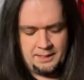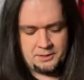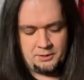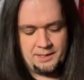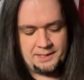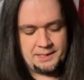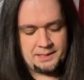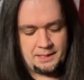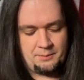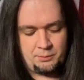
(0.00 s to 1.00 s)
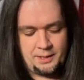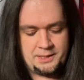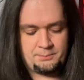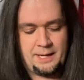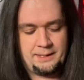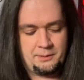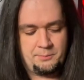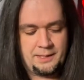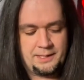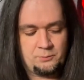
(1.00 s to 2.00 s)
So this is a blood splatter,
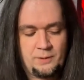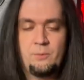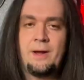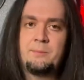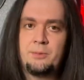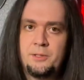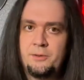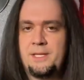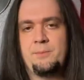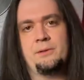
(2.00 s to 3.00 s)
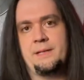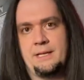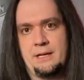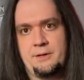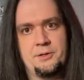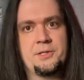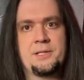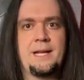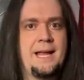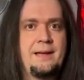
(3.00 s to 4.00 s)
but it's red, white, and blue. Typically, you're
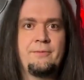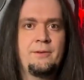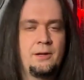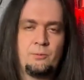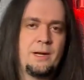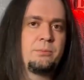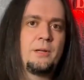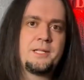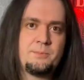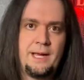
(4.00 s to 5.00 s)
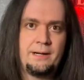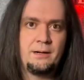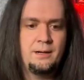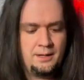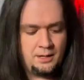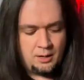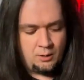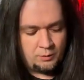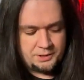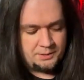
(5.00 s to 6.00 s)
just going to have a red blood splatter
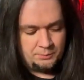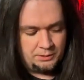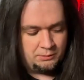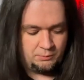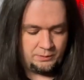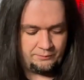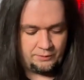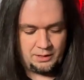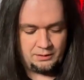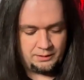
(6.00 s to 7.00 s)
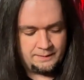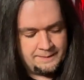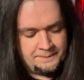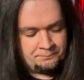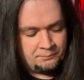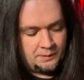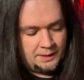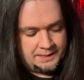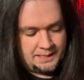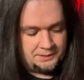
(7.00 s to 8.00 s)
or just a blue or whatever color.
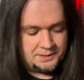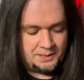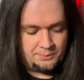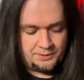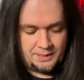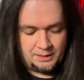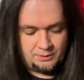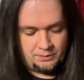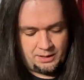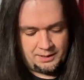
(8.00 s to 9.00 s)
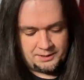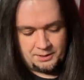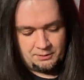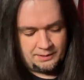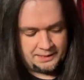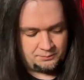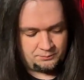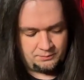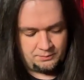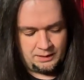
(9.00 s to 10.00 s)
He's got this double thing going on, so that's,
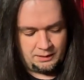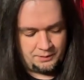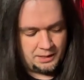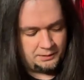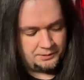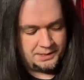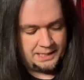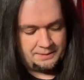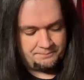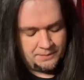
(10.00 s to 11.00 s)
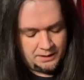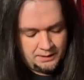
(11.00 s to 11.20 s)
the color scheme.